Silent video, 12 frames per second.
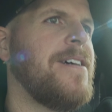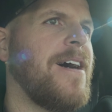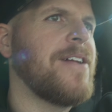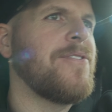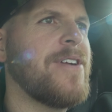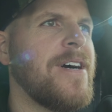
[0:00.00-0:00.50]

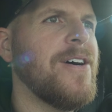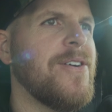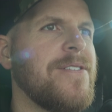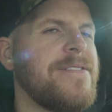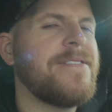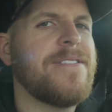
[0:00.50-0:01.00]
I don't
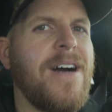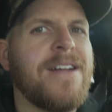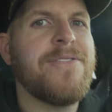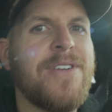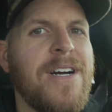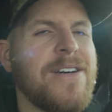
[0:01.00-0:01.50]
know. I
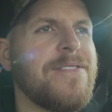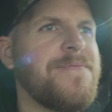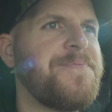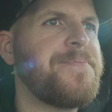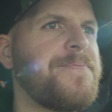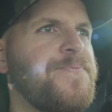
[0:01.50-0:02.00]
don't know.
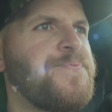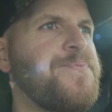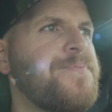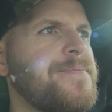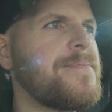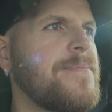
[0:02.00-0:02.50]

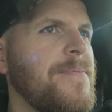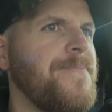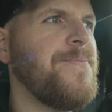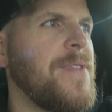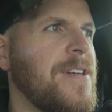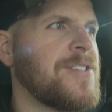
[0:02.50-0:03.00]

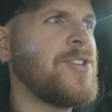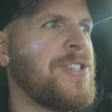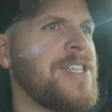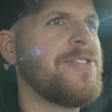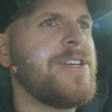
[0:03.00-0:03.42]
So it's either